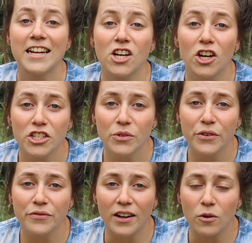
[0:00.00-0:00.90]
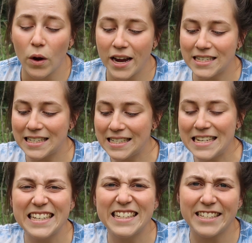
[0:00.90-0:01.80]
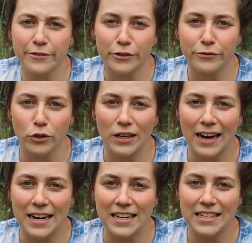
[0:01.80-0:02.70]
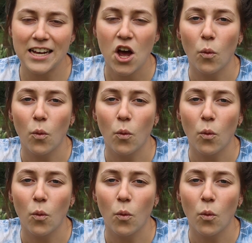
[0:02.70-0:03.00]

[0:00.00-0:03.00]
It's also a fun way to sneak in different varieties.